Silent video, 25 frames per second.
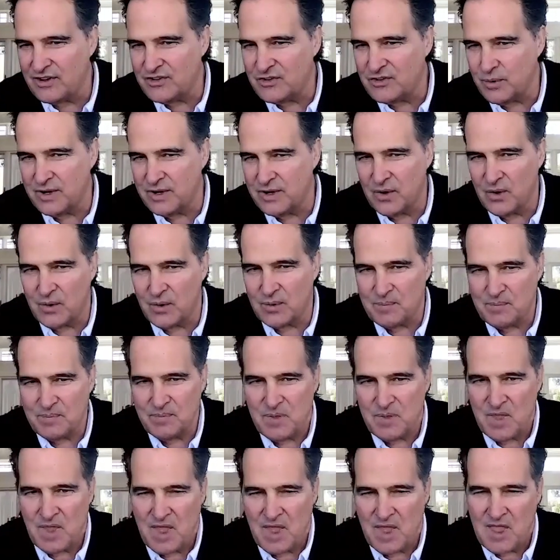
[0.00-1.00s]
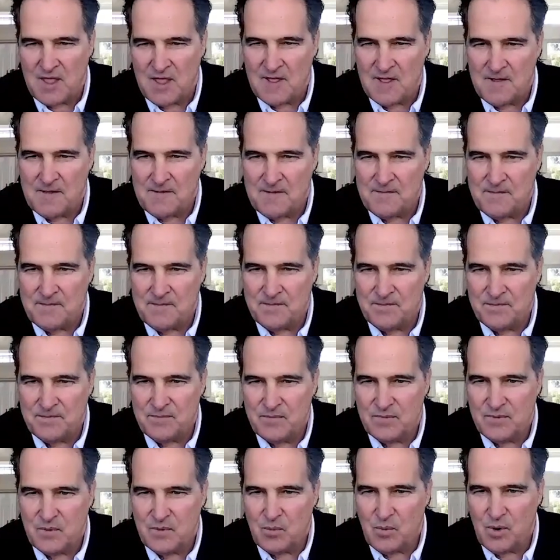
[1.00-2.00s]
your window? What?
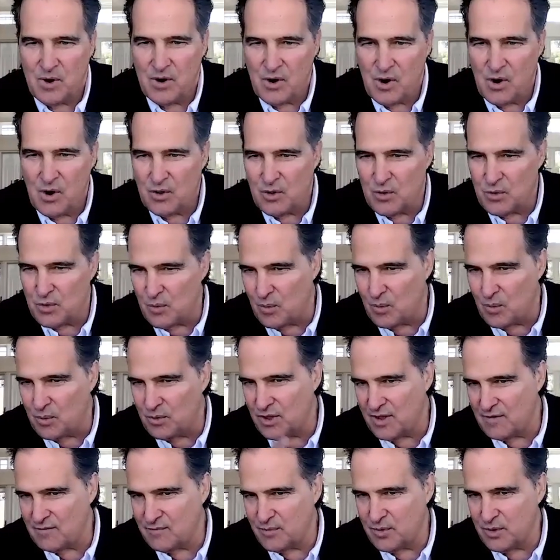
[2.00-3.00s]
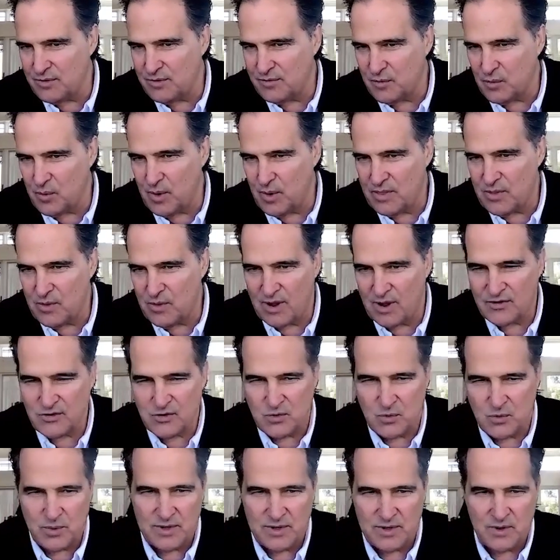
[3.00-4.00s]
Where are you? The, you have beautiful weather out
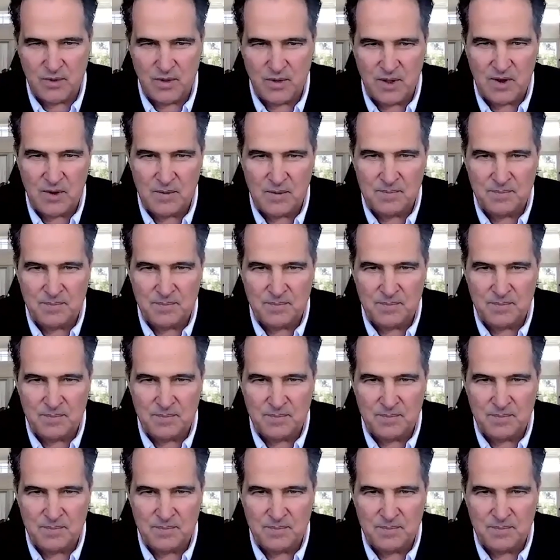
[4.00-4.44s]
your window there.